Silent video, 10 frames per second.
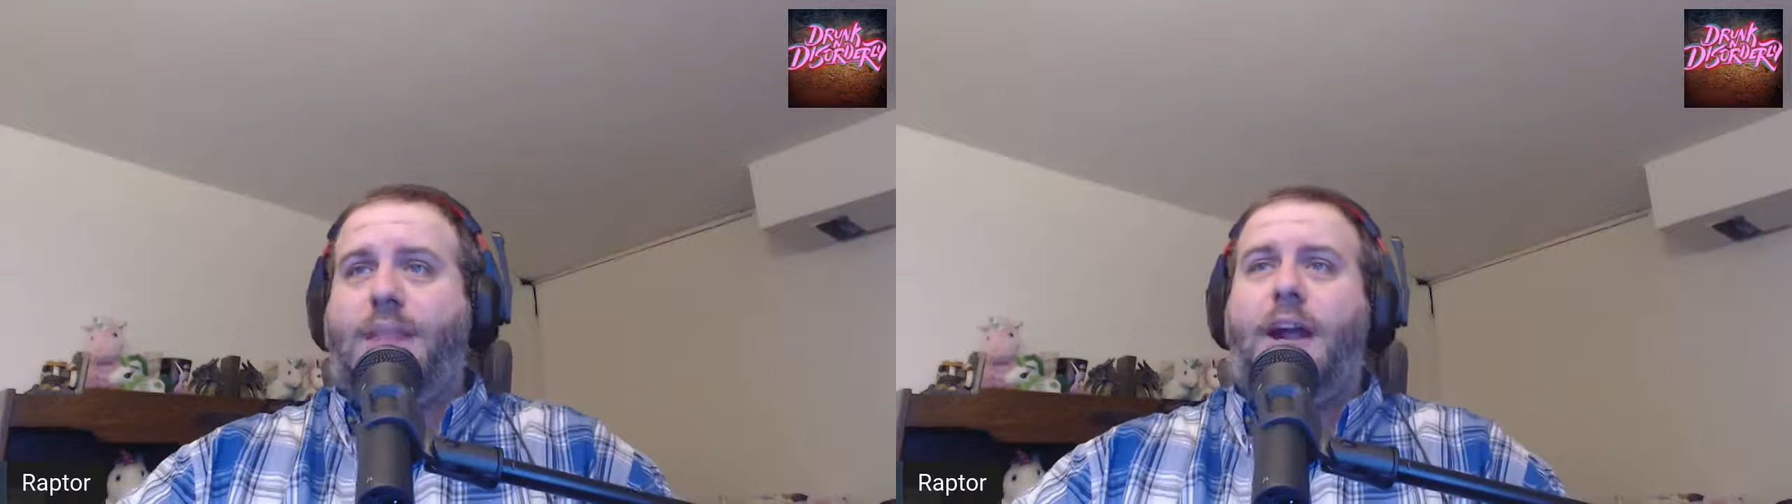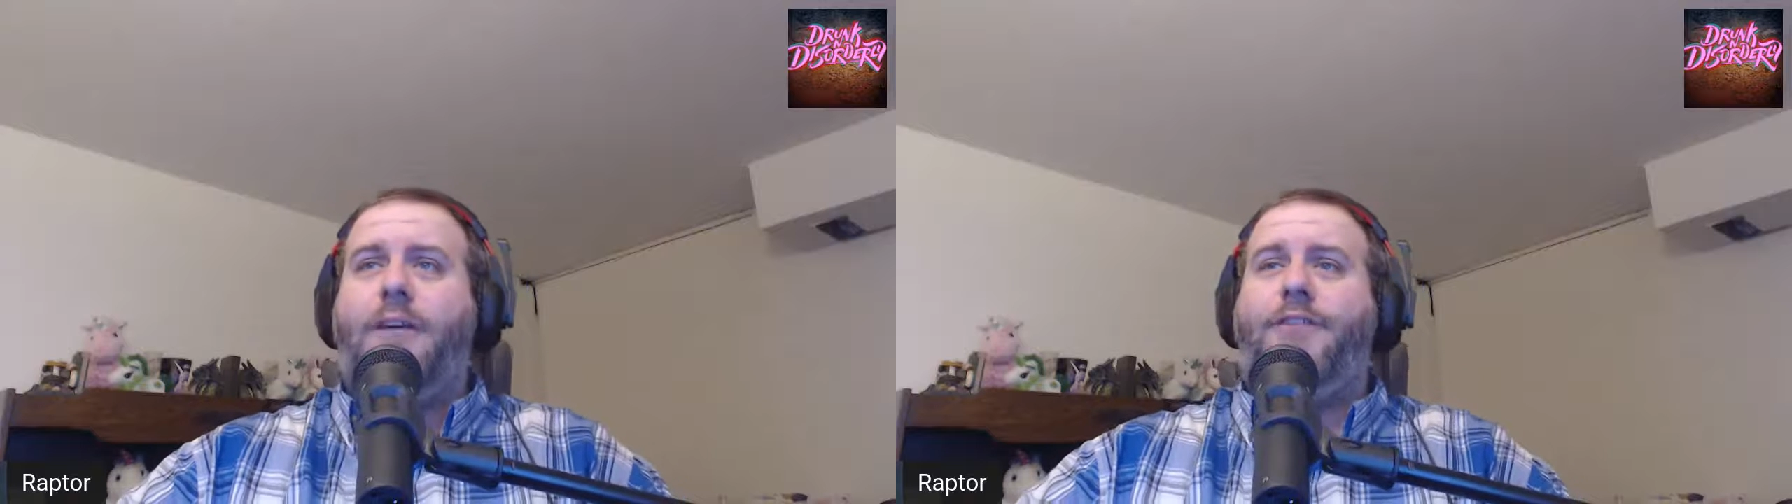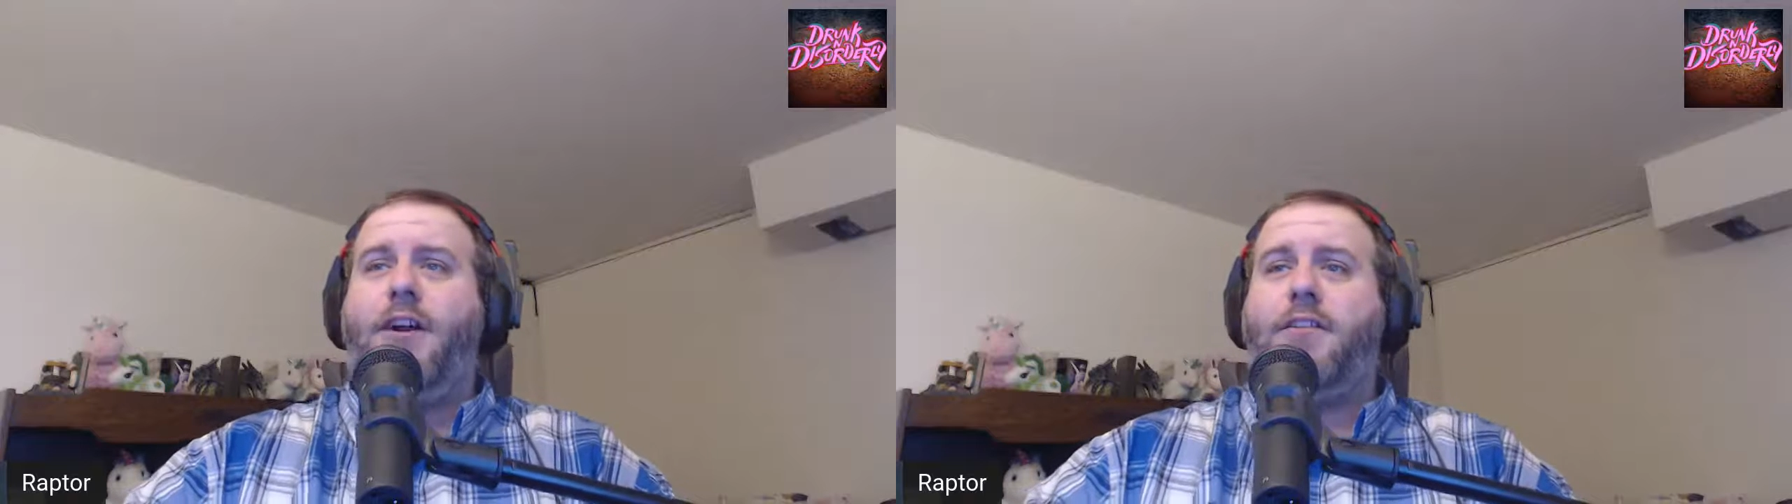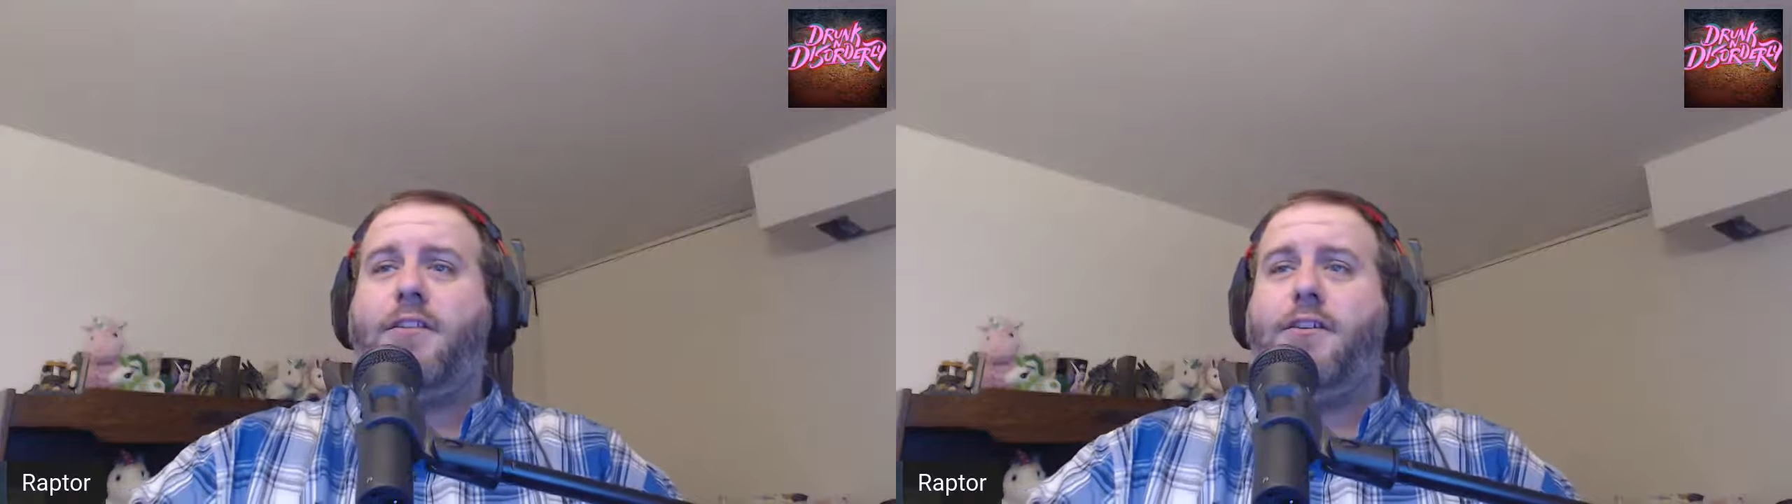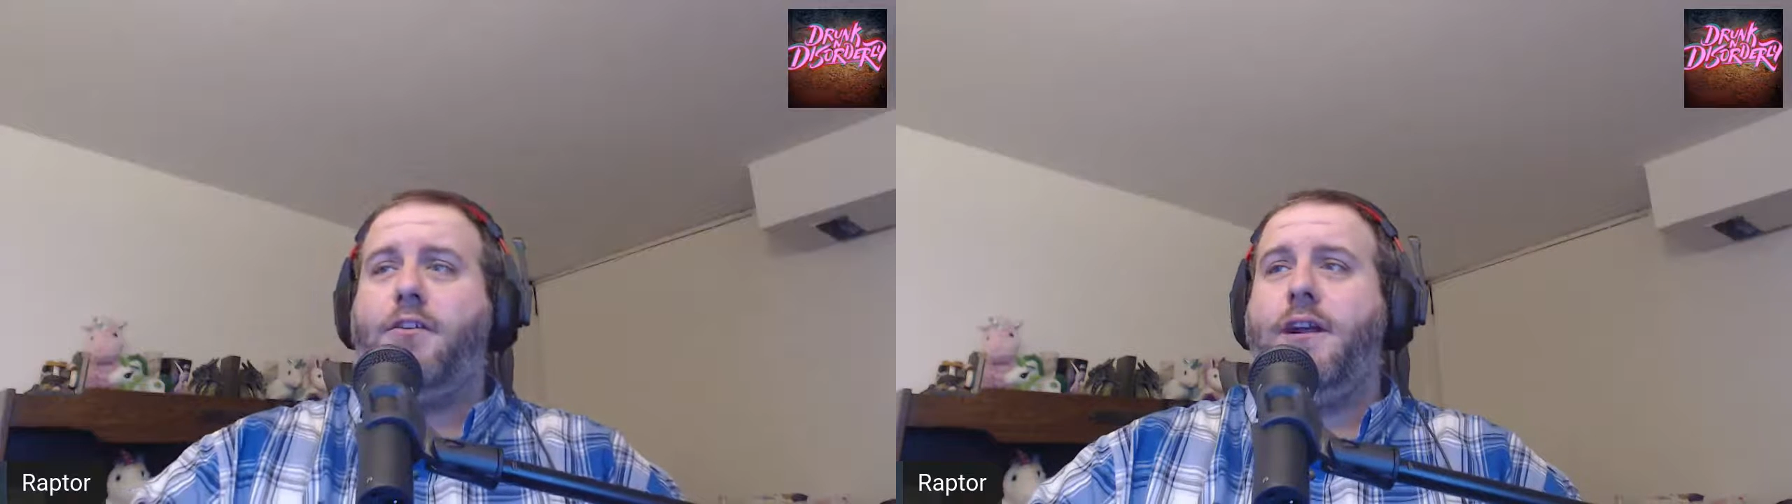Our first
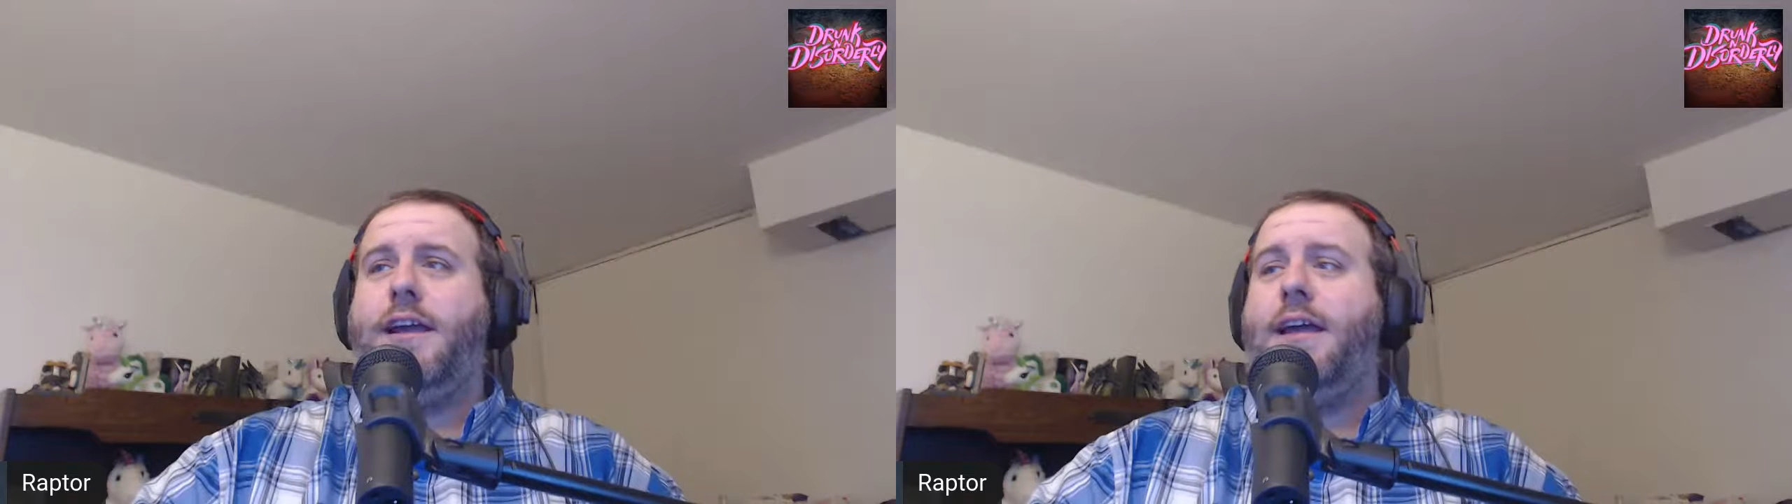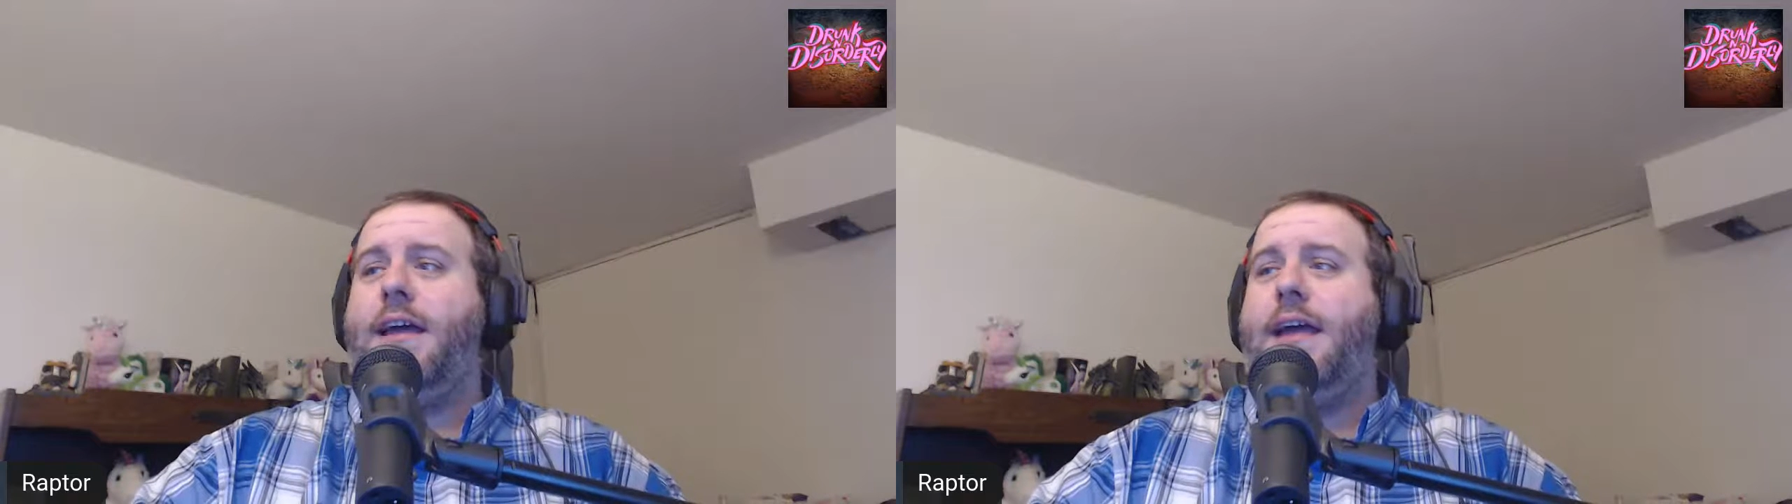story